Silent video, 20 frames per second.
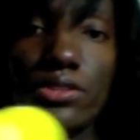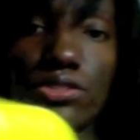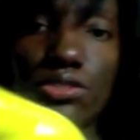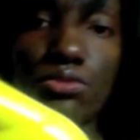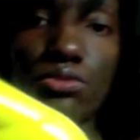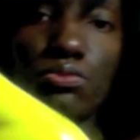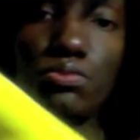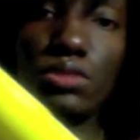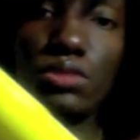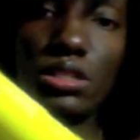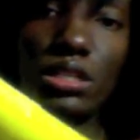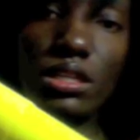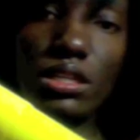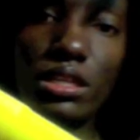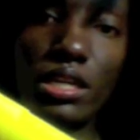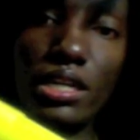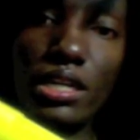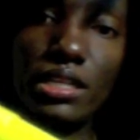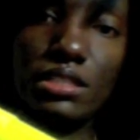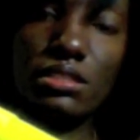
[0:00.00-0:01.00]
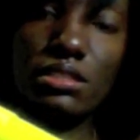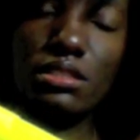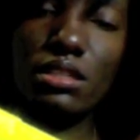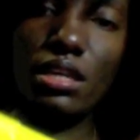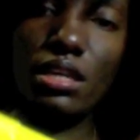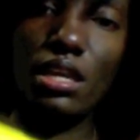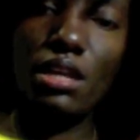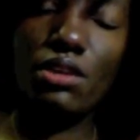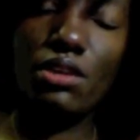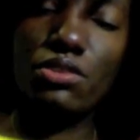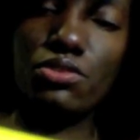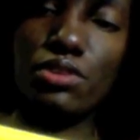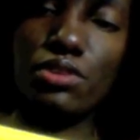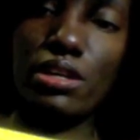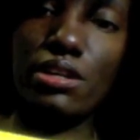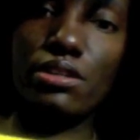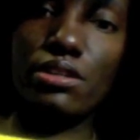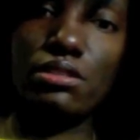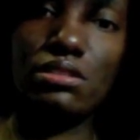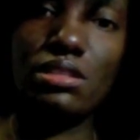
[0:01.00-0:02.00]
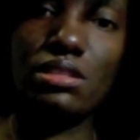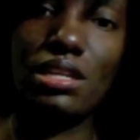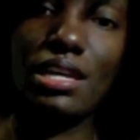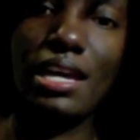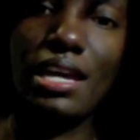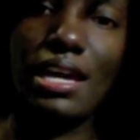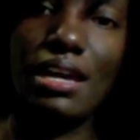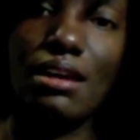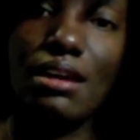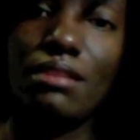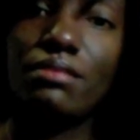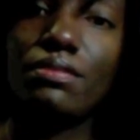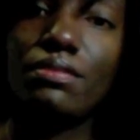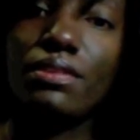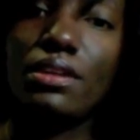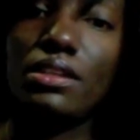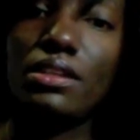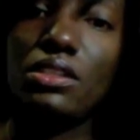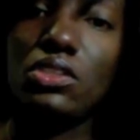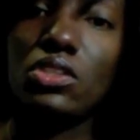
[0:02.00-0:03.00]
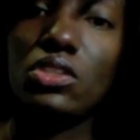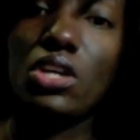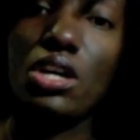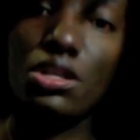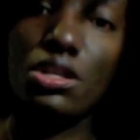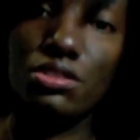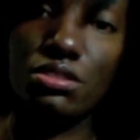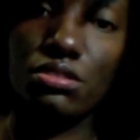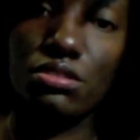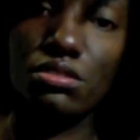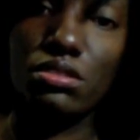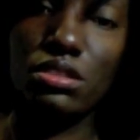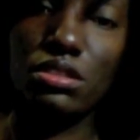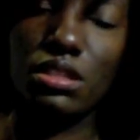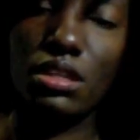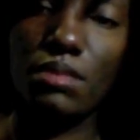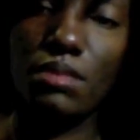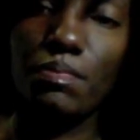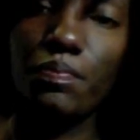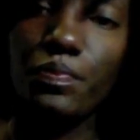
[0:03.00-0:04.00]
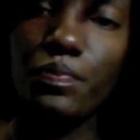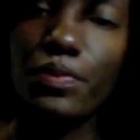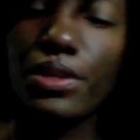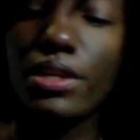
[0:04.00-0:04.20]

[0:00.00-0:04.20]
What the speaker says: just really likes the hair dryers that have a nozzle to them.